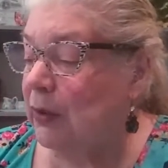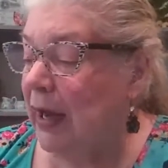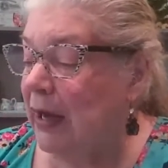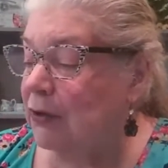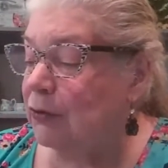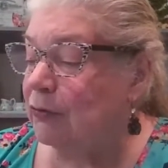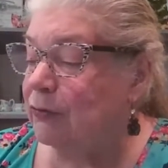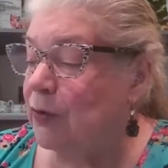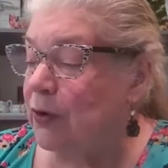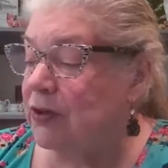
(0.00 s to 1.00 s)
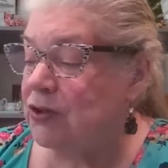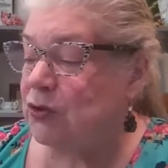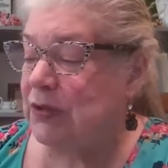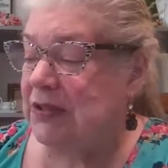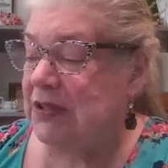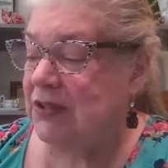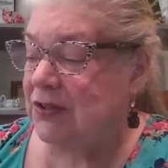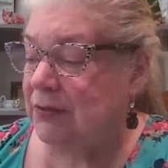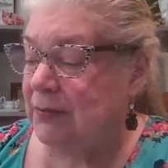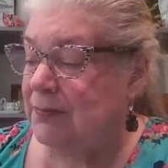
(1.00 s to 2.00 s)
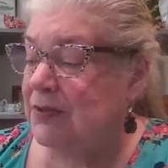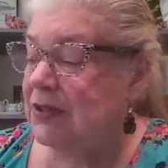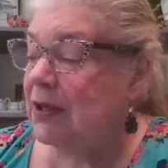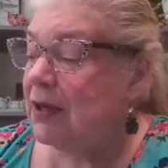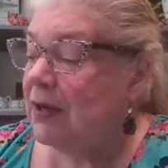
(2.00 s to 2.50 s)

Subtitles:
agroforestry systems,